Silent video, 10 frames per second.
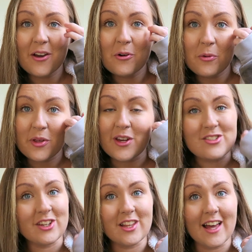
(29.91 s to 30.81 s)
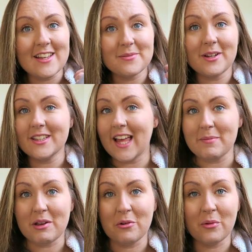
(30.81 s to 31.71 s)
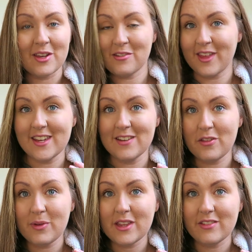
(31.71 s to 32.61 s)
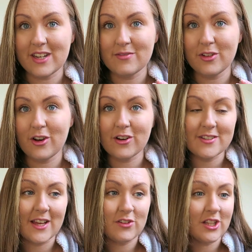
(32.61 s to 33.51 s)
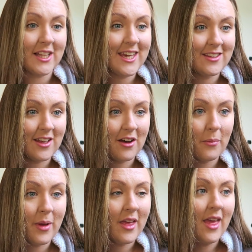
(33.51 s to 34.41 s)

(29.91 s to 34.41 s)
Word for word: I hope you enjoyed the last one. Let me know what you're thinking of the weekly reading vlogs, if you like them,